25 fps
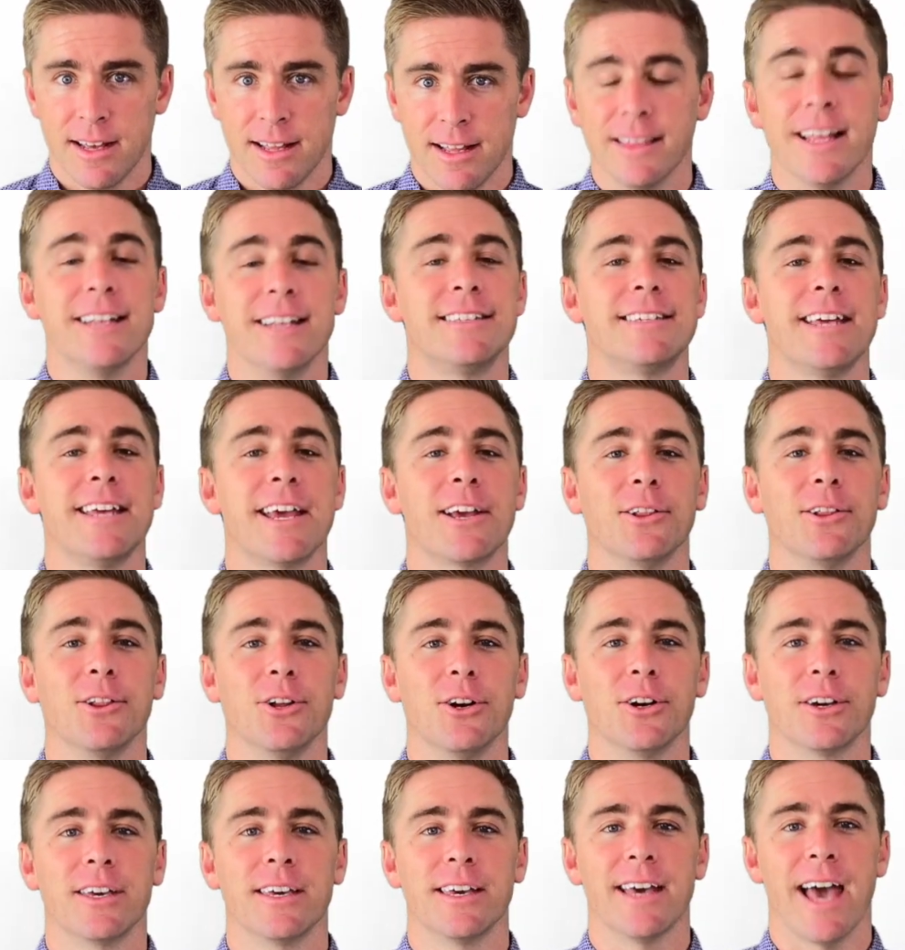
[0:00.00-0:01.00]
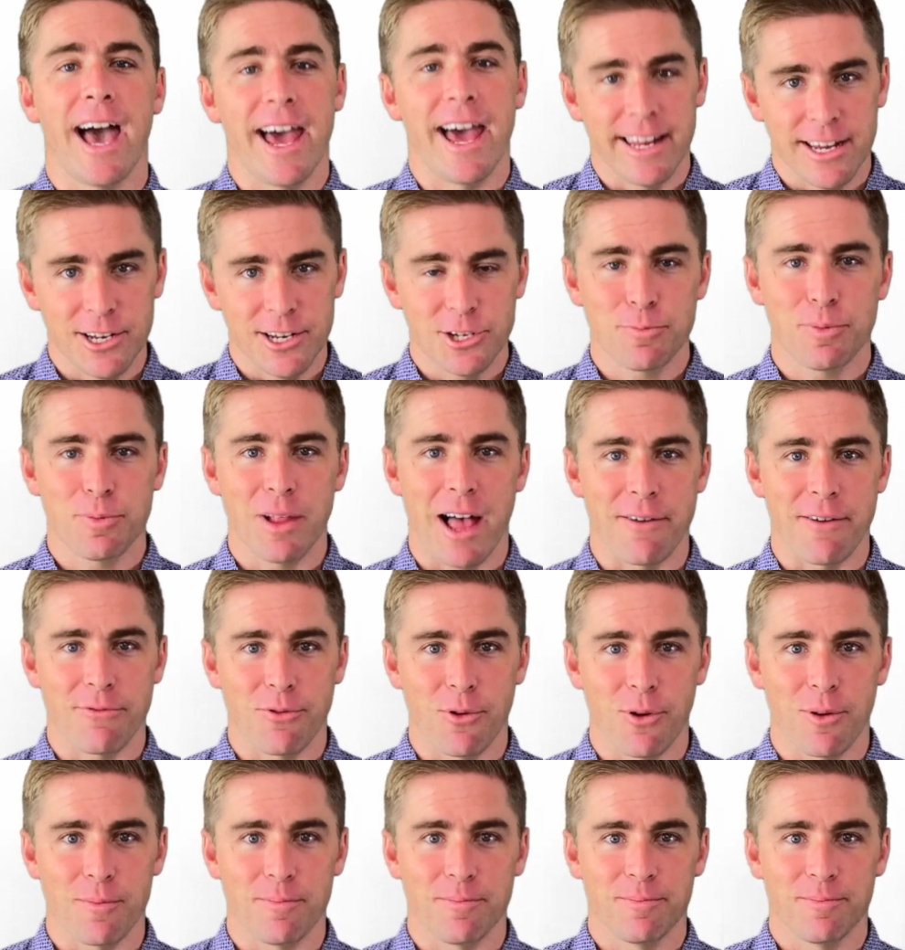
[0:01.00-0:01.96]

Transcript: Let's take a look at each platform.